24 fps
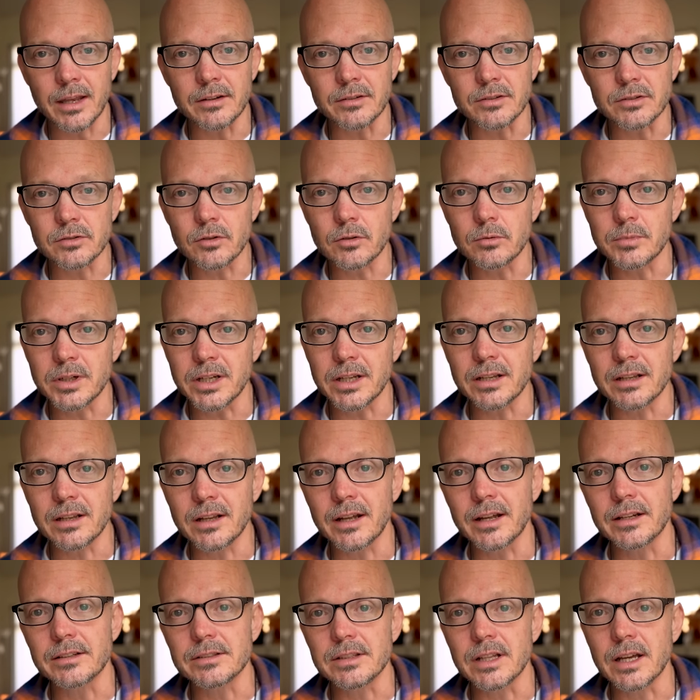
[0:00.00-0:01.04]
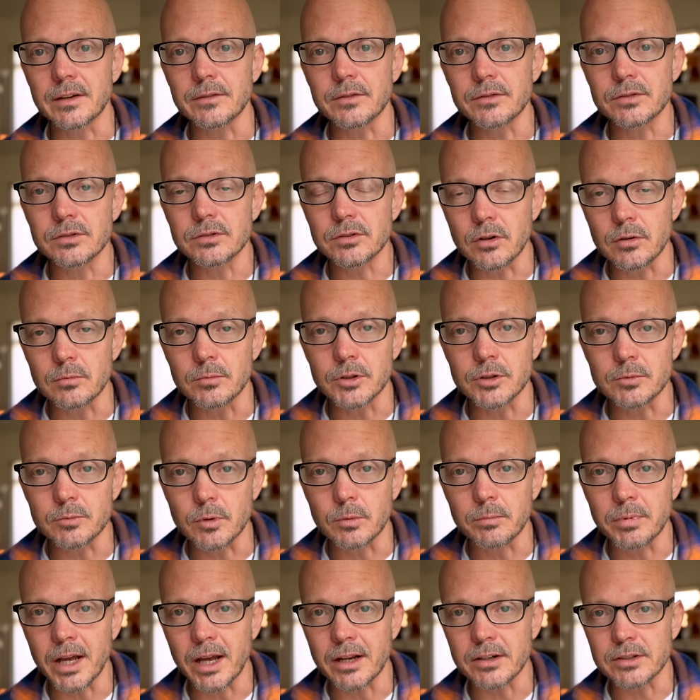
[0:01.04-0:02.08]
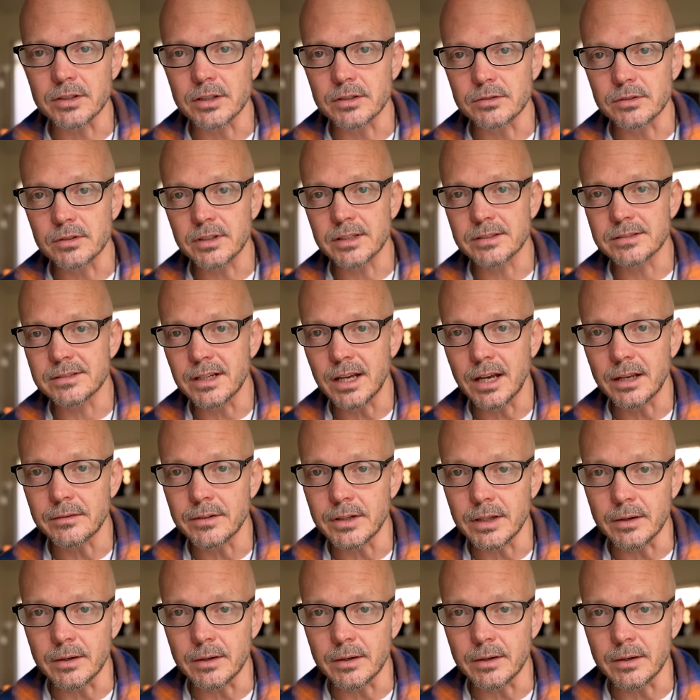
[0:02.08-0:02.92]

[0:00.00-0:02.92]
and so many clients' lives so much more passionate. So let's dive